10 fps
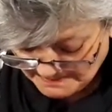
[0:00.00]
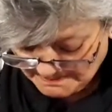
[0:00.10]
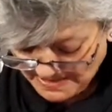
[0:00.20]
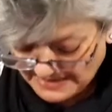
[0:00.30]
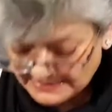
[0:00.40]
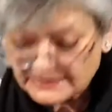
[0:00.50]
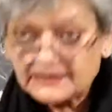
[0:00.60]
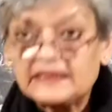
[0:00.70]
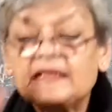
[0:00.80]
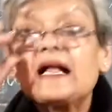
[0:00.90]
a
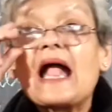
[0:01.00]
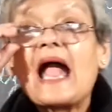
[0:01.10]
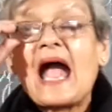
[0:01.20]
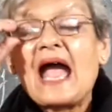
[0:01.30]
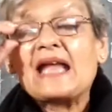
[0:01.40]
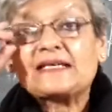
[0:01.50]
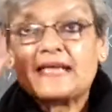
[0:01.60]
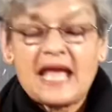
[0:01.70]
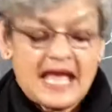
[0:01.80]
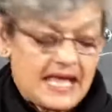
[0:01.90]
banker
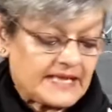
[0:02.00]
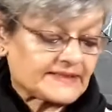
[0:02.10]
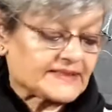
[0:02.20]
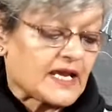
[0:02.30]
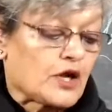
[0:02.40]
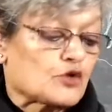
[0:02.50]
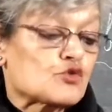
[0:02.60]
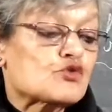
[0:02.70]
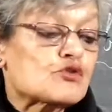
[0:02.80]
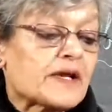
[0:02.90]
and as
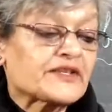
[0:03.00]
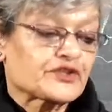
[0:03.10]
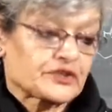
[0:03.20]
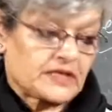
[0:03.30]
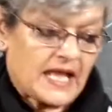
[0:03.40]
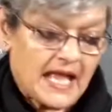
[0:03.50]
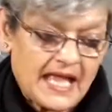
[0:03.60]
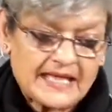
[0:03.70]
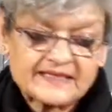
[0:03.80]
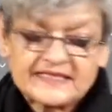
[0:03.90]
rich
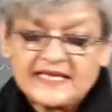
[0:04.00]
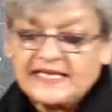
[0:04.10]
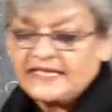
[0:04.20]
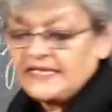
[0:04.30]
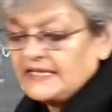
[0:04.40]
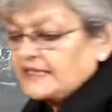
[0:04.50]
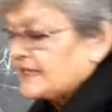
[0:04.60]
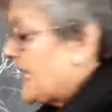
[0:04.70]
as he